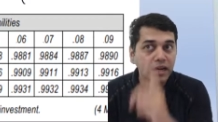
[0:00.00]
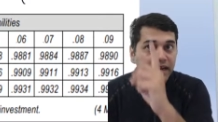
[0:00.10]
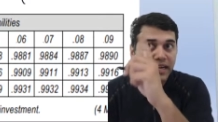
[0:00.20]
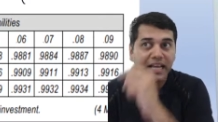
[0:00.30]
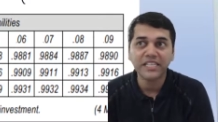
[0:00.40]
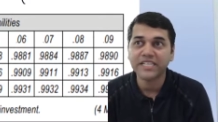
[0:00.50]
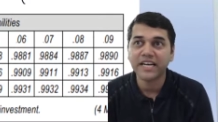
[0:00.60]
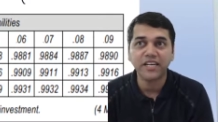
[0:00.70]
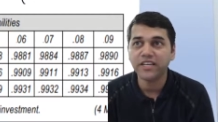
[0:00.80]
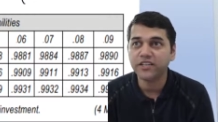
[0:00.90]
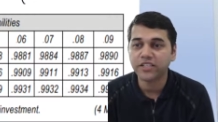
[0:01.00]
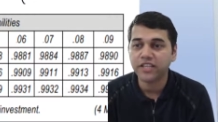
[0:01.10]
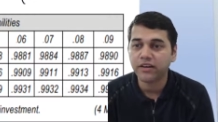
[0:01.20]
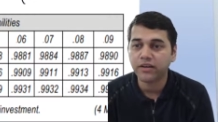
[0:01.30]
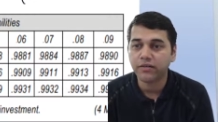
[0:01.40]
Daily standard deviation they
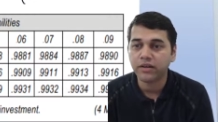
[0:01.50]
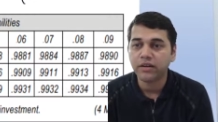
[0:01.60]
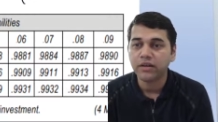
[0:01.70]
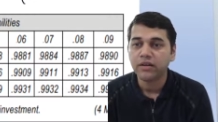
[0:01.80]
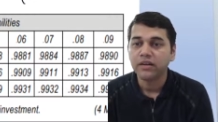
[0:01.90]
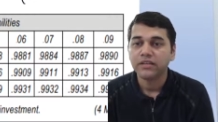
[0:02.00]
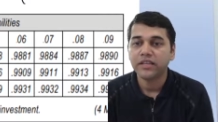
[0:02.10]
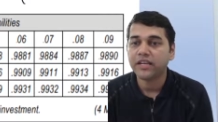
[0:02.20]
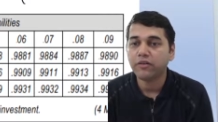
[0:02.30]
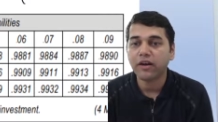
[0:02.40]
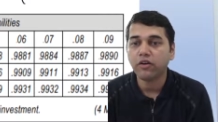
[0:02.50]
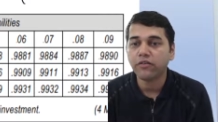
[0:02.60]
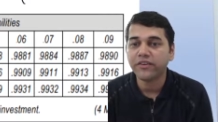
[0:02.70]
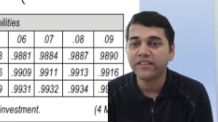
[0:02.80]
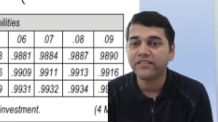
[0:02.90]
have given. The required
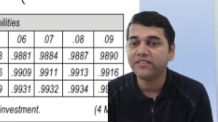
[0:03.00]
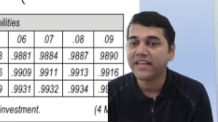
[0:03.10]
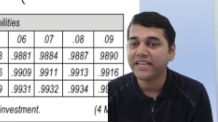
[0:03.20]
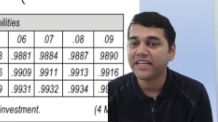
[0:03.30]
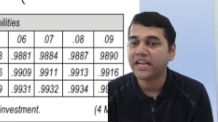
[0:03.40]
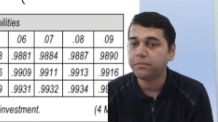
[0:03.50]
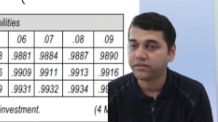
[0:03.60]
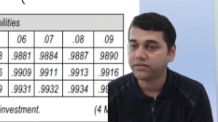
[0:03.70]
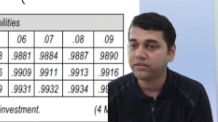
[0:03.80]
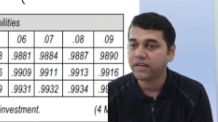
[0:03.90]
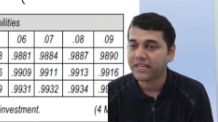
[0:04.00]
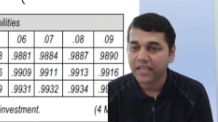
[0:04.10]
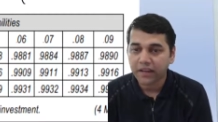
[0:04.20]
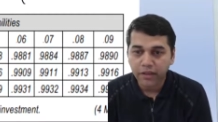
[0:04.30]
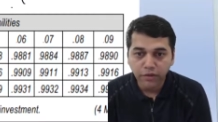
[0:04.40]
confidence is 99% and they
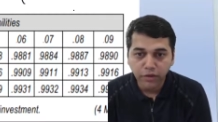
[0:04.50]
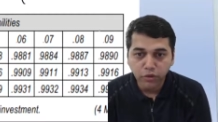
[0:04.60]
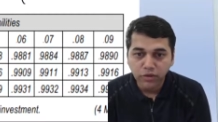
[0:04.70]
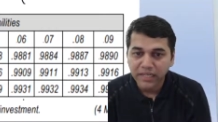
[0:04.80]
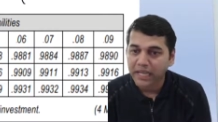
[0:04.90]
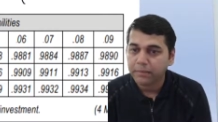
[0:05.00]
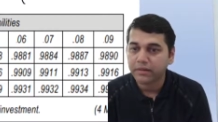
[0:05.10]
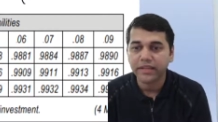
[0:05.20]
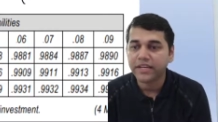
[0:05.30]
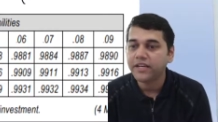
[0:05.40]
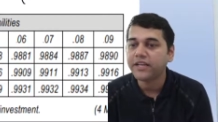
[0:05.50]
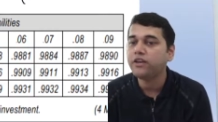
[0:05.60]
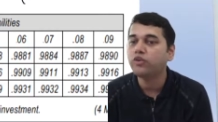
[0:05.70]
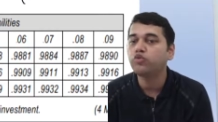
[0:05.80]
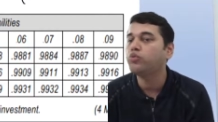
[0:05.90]
have given you the table. They didn't tell
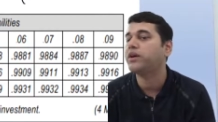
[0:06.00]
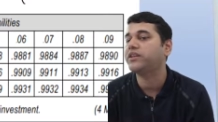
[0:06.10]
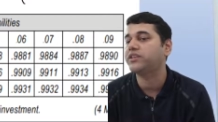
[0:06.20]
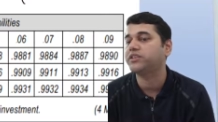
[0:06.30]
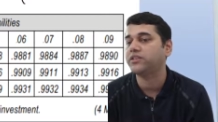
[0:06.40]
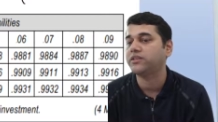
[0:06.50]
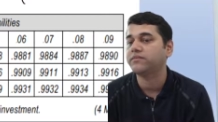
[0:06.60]
you 2.33.